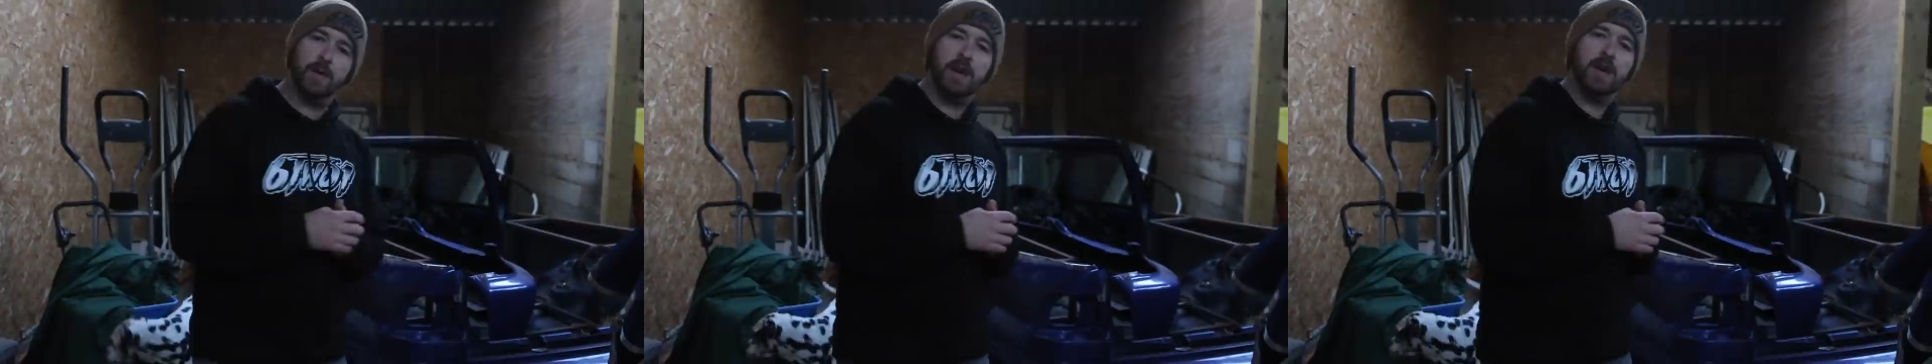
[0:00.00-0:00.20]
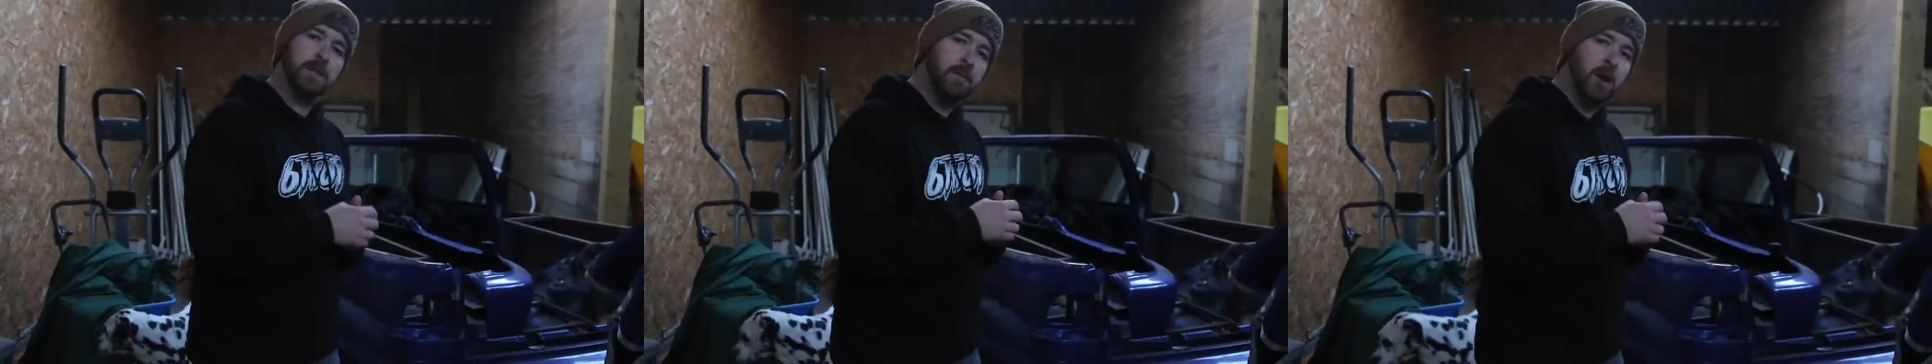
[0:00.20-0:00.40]

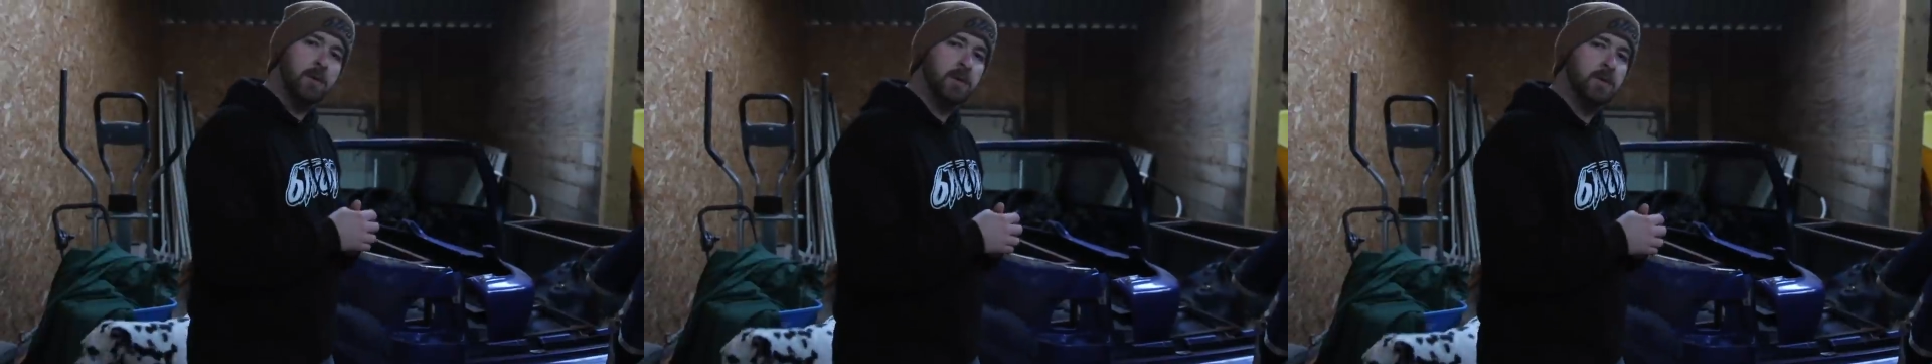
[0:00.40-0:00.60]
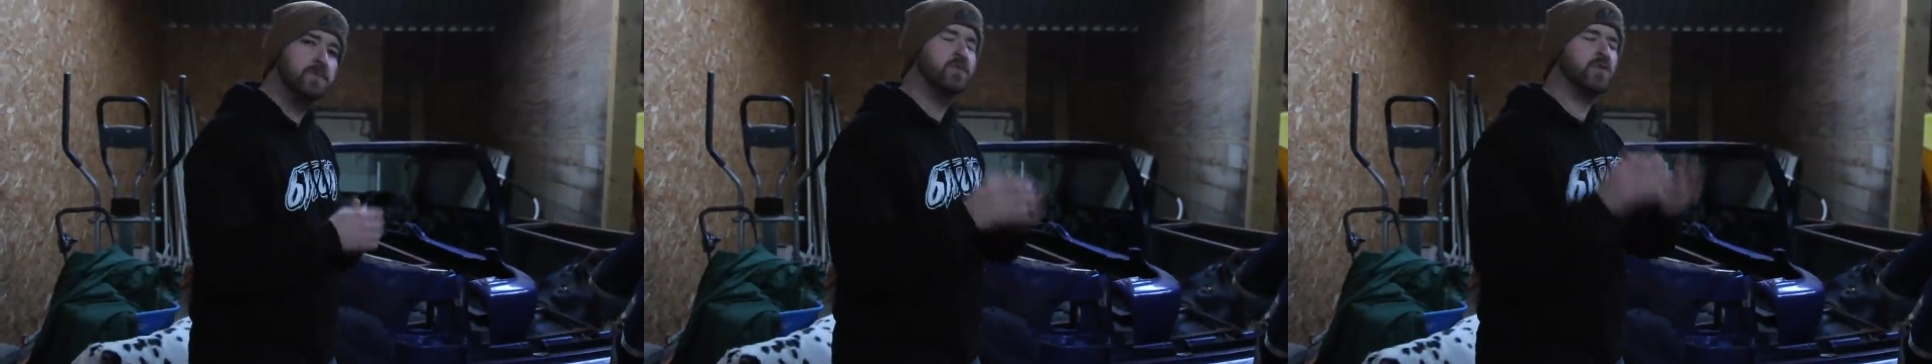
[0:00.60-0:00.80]
it at the
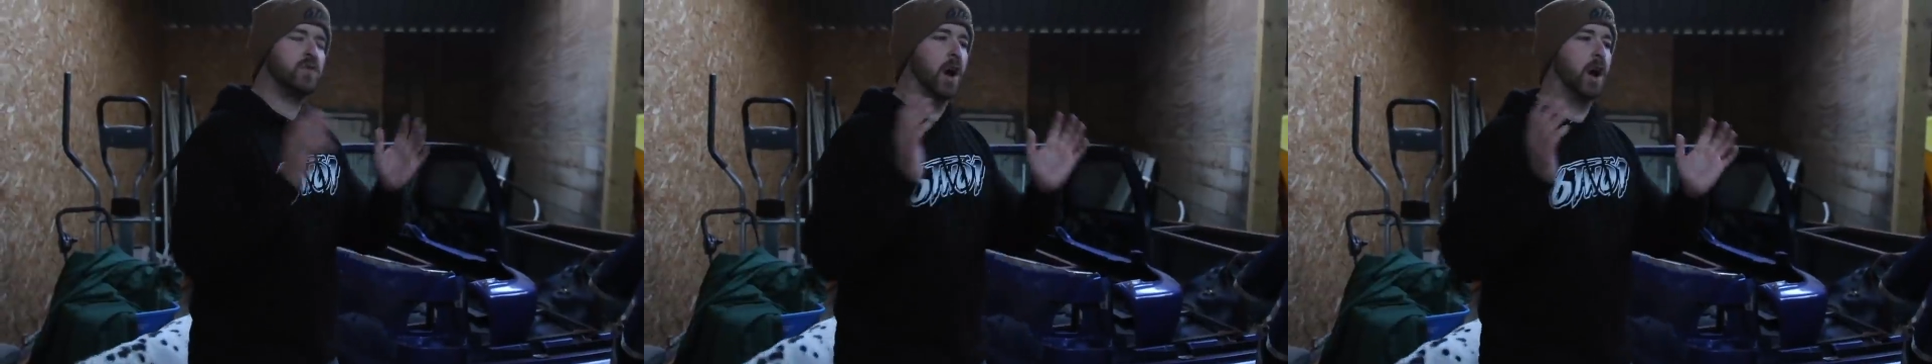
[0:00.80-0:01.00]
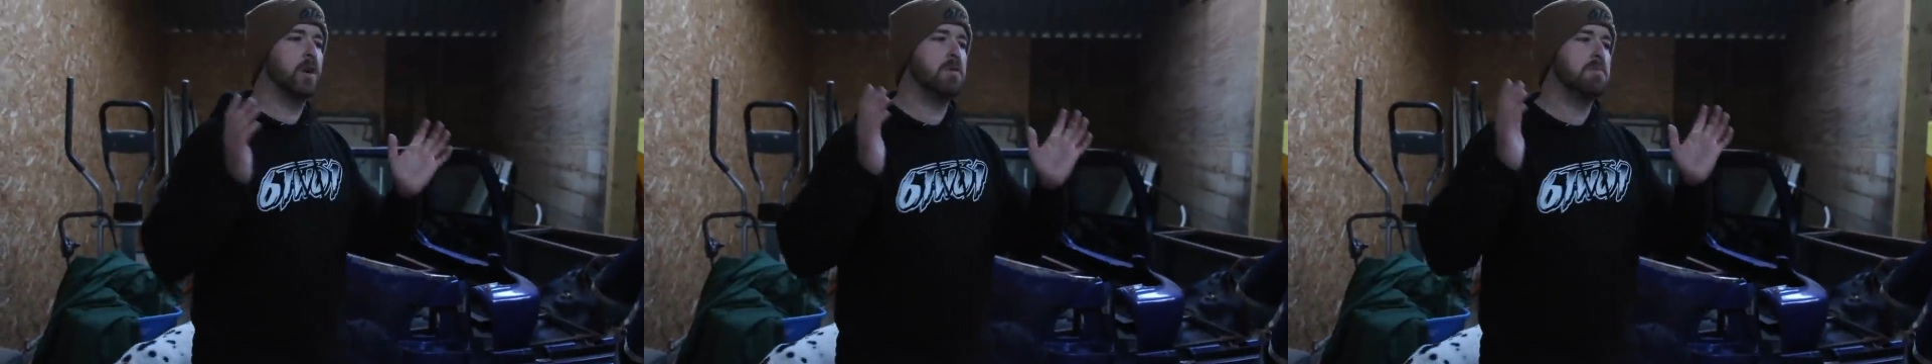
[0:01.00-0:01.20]
moment.
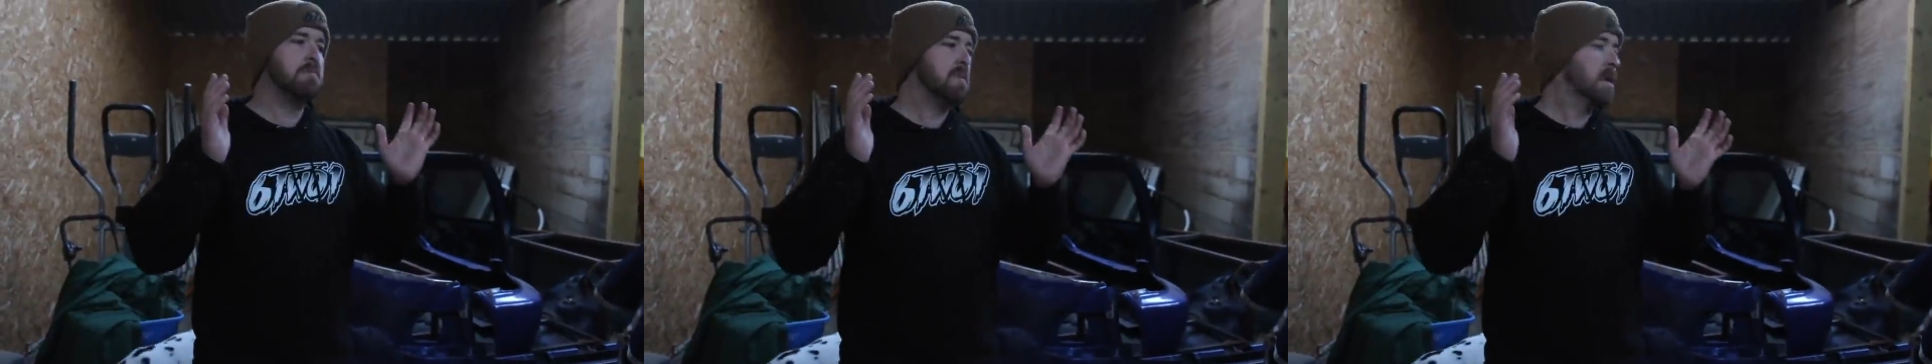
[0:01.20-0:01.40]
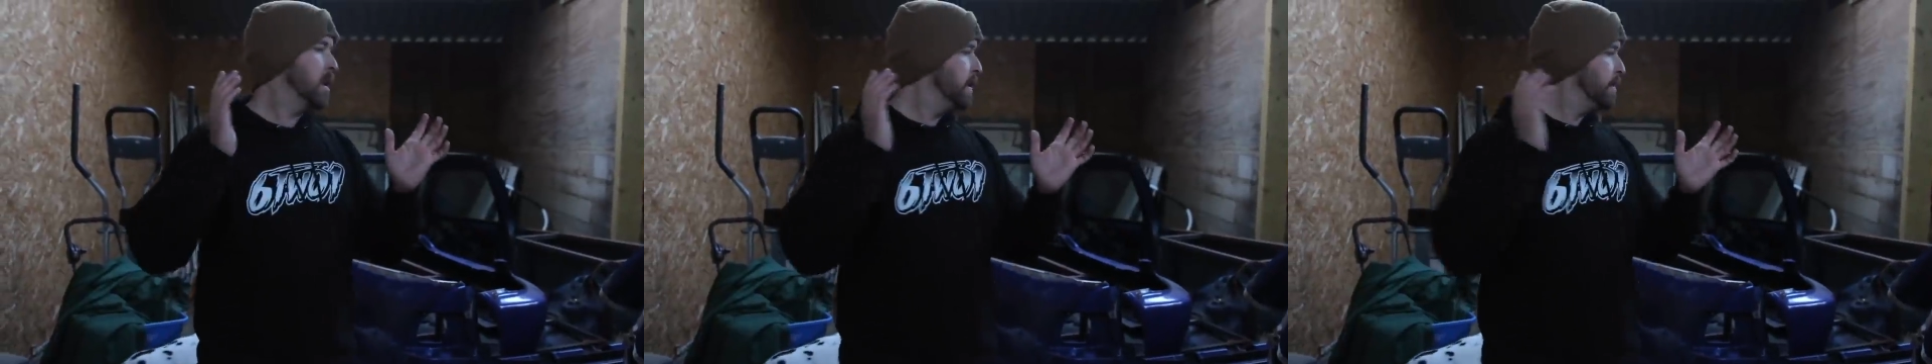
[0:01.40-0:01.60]
So
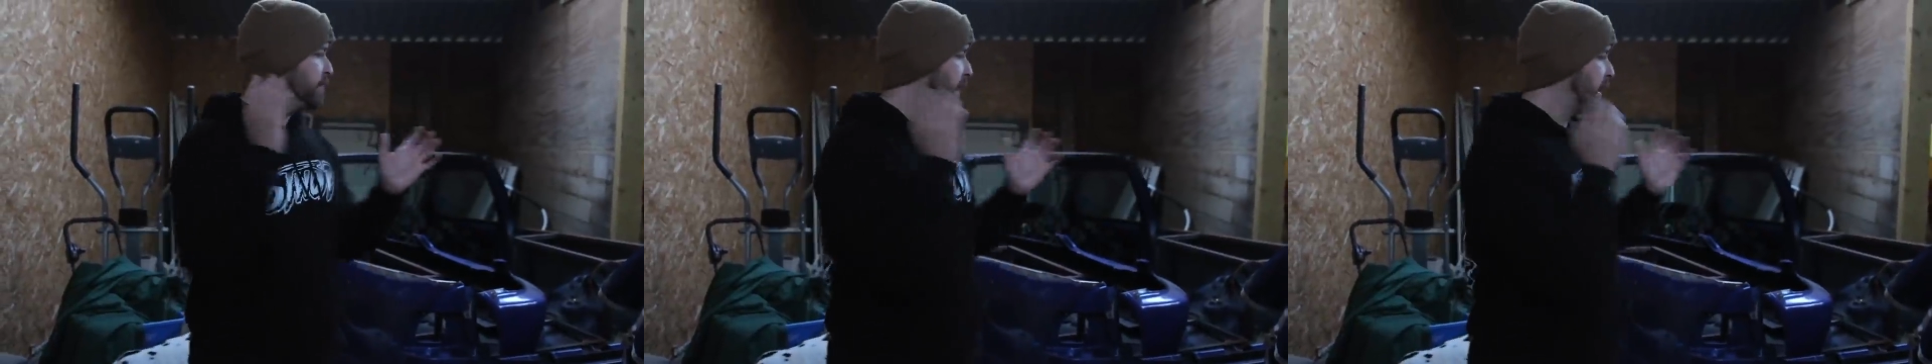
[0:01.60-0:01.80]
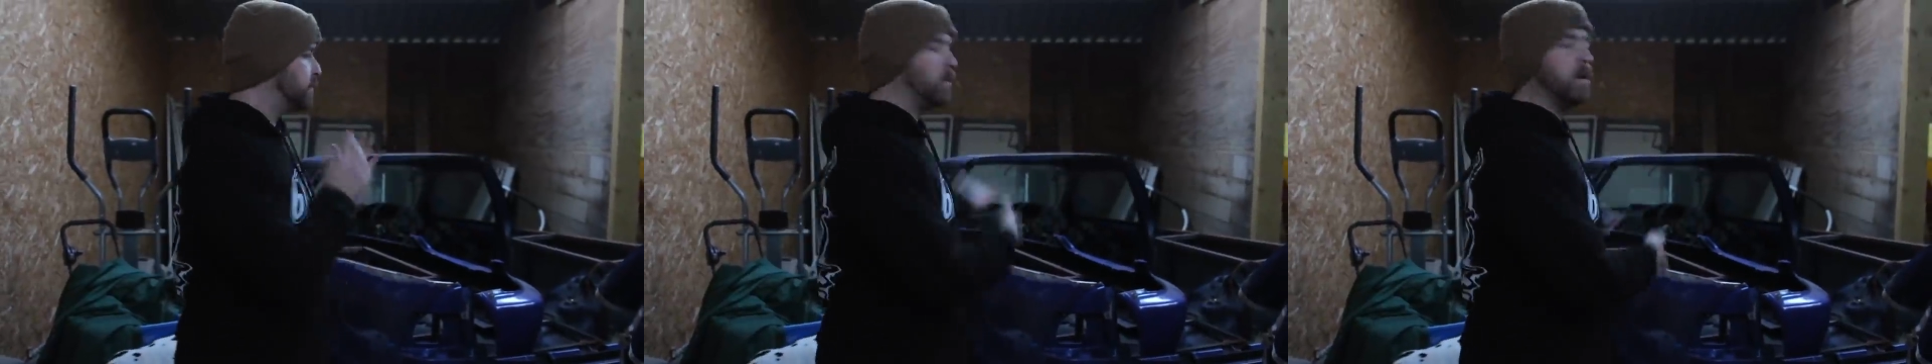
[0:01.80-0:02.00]

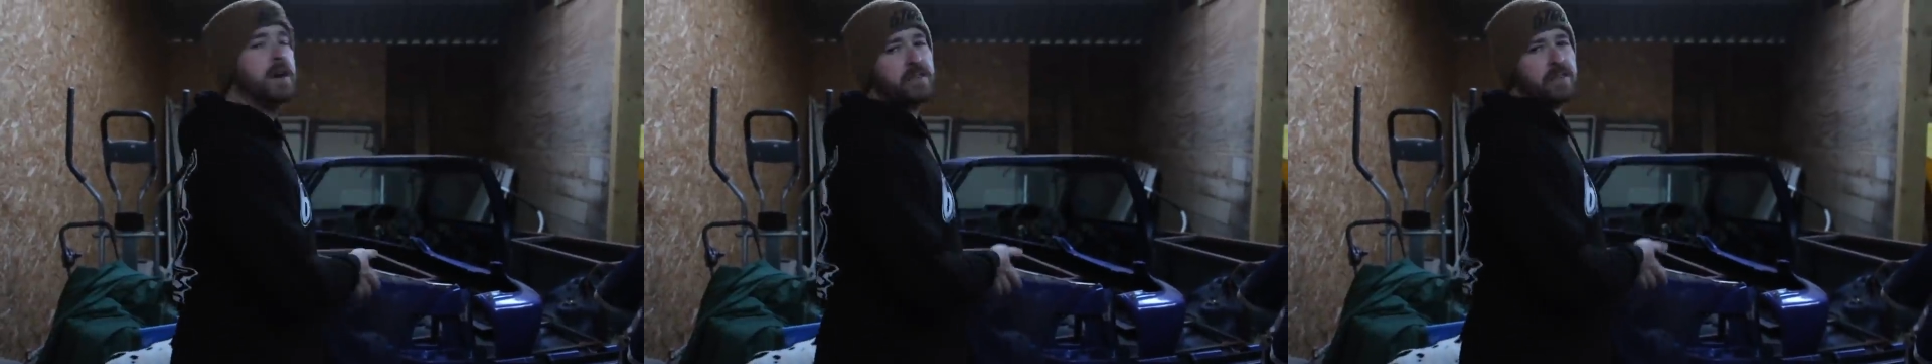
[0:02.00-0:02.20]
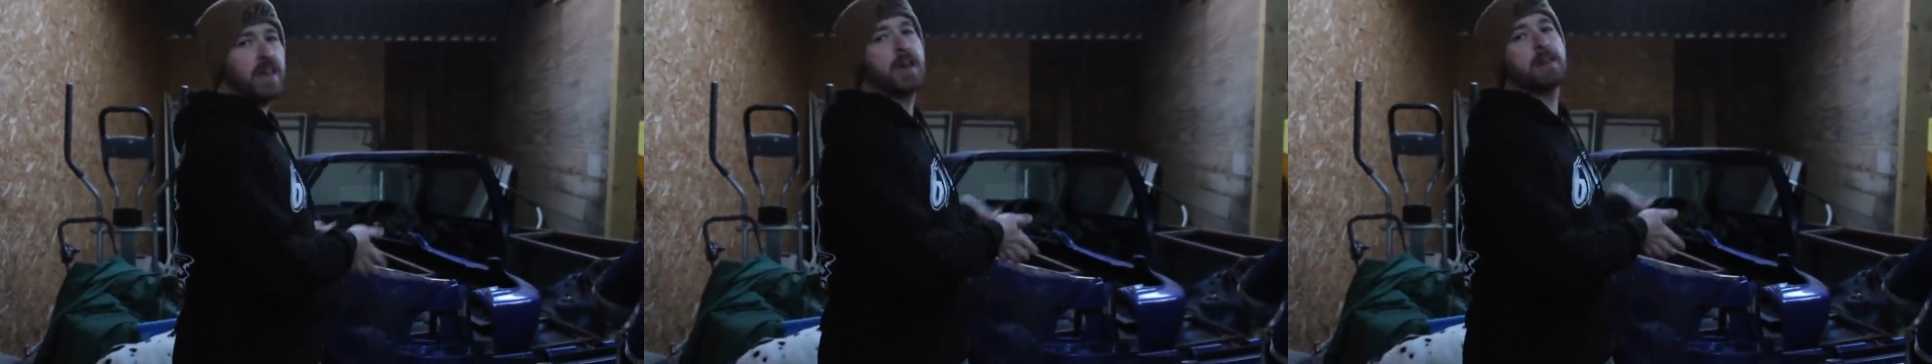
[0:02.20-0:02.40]
that's why
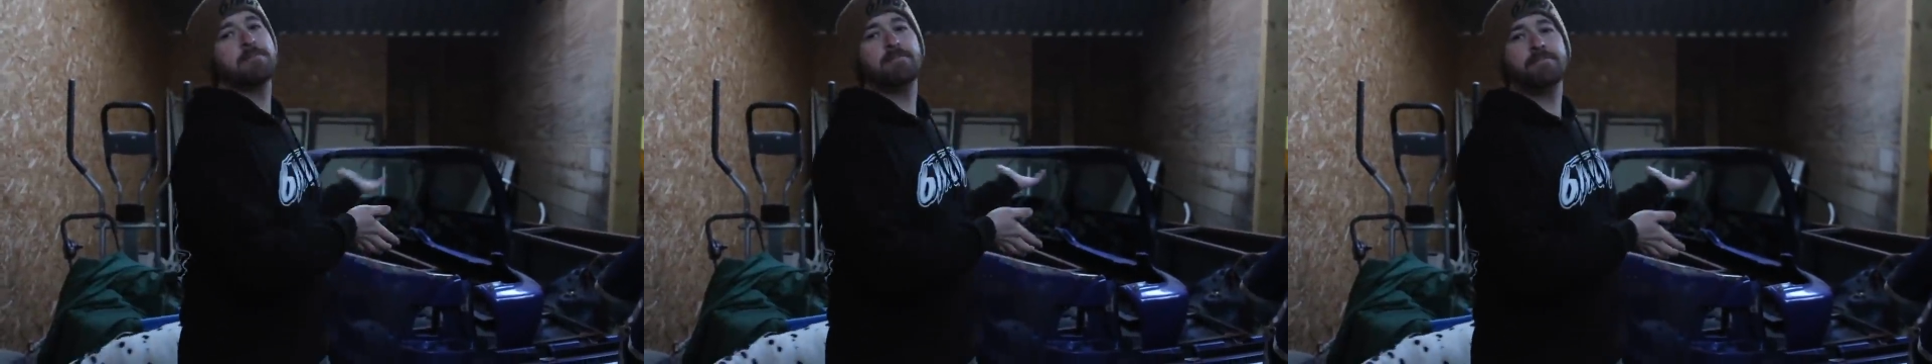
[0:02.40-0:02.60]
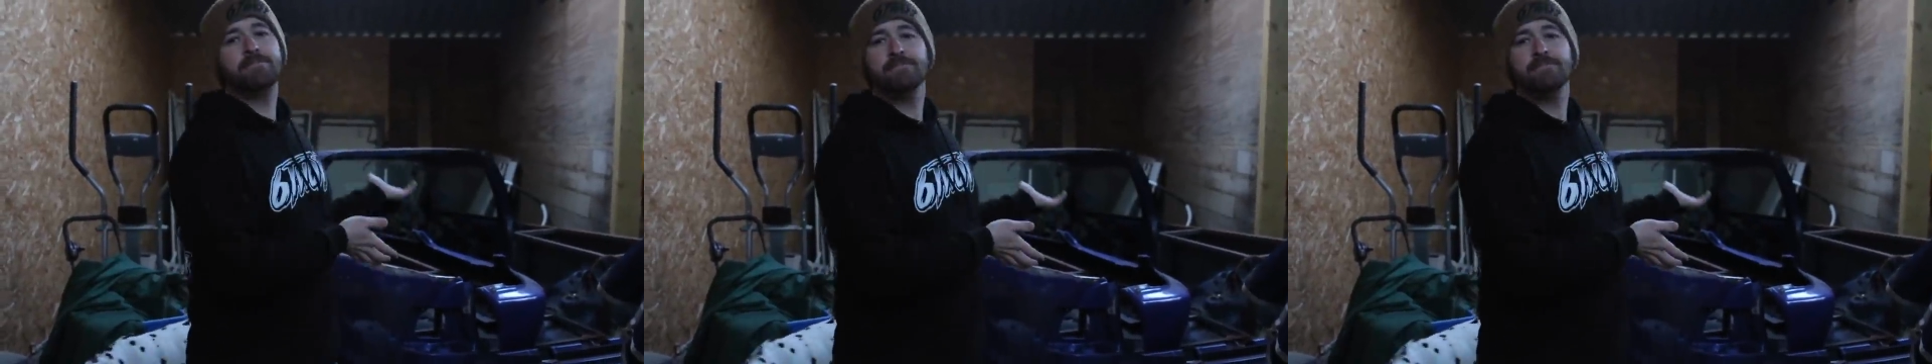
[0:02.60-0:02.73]
it's here.